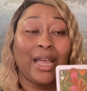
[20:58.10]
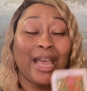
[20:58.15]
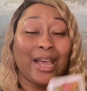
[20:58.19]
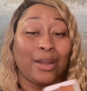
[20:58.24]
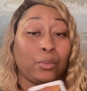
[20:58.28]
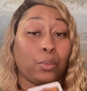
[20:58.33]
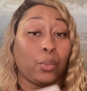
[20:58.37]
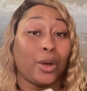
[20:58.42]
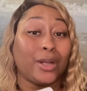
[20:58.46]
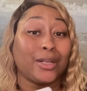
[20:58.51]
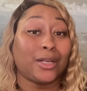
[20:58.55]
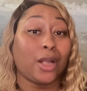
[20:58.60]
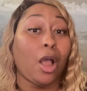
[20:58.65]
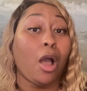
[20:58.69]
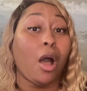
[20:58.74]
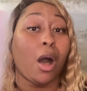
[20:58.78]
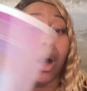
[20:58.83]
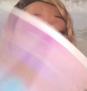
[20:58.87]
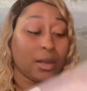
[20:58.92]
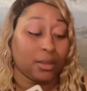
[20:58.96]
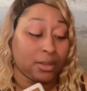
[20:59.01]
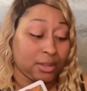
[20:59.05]
at what
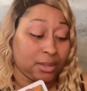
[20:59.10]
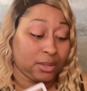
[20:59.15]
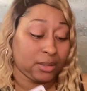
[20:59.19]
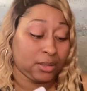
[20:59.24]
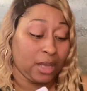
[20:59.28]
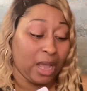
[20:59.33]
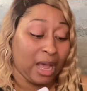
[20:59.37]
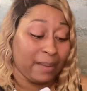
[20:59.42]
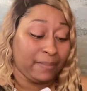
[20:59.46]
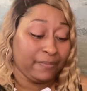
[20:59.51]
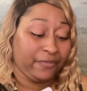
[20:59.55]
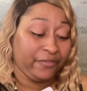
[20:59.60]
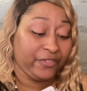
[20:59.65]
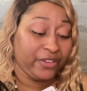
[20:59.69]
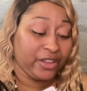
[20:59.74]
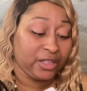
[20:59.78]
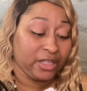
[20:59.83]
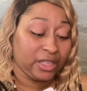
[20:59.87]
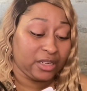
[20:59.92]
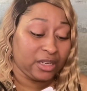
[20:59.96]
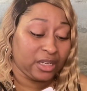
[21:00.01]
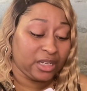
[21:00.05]
cost? I'm
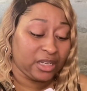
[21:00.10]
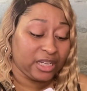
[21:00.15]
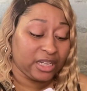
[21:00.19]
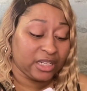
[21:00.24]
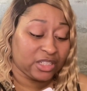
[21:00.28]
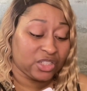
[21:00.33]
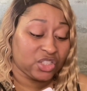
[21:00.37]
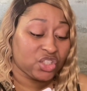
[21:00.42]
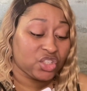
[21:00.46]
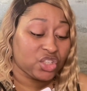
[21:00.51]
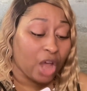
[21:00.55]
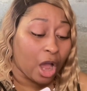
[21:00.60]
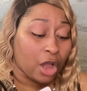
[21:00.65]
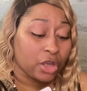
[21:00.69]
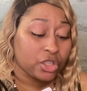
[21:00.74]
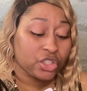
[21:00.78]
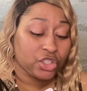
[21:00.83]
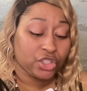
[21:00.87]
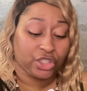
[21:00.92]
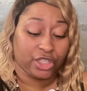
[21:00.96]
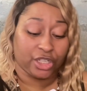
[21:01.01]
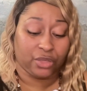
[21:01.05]
feeling an
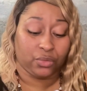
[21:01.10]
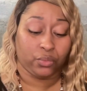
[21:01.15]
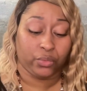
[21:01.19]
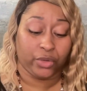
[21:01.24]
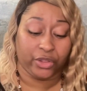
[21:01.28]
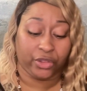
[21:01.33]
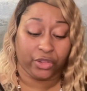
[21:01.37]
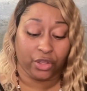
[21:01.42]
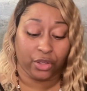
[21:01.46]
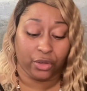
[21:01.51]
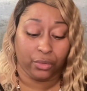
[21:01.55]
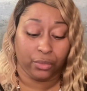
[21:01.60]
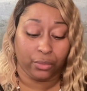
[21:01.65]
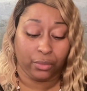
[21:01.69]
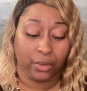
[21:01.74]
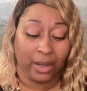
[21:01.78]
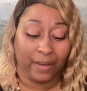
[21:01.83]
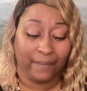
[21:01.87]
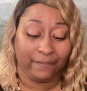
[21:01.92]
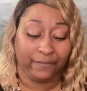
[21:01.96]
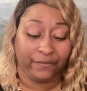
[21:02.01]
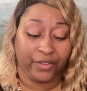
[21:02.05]
exhaustion with you.
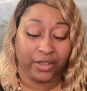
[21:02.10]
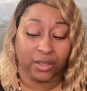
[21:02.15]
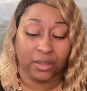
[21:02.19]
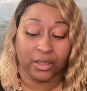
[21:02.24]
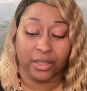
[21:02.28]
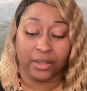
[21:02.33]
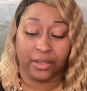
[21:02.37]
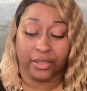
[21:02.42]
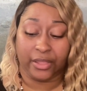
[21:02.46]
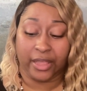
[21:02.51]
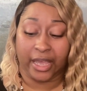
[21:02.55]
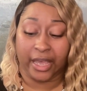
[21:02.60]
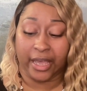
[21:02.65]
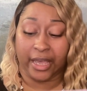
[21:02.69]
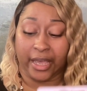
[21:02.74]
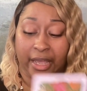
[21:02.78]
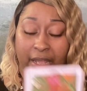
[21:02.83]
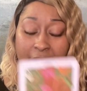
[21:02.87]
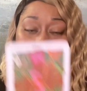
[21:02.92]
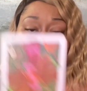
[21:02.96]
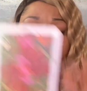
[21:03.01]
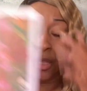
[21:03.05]
I'm feeling
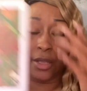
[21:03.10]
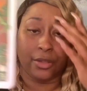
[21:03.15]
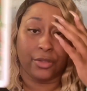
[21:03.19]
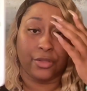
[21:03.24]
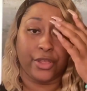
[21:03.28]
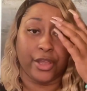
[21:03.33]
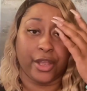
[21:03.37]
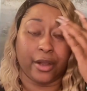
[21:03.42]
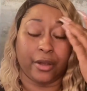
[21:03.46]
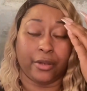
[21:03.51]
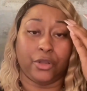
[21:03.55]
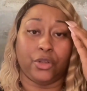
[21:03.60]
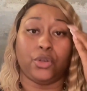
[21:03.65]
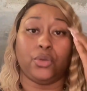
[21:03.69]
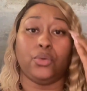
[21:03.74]
that they're